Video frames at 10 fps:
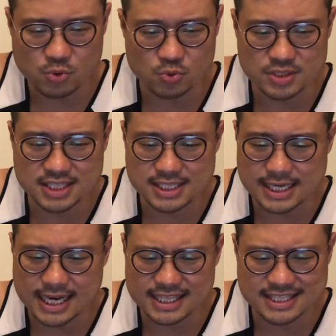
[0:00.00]
you
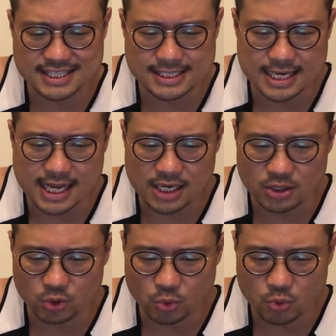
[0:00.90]
jialat
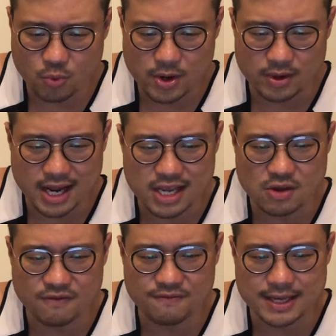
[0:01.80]
jialat don't know where to hide
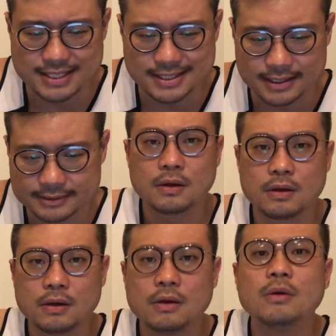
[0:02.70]
your face. Ah.
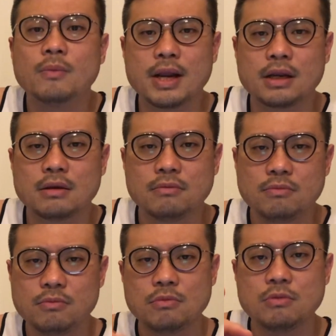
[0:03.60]
But
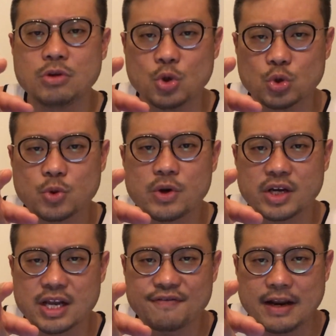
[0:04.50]
you also wanna
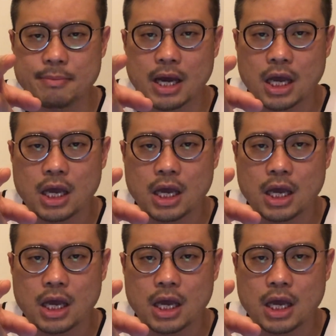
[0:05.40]
kena flame. Ah.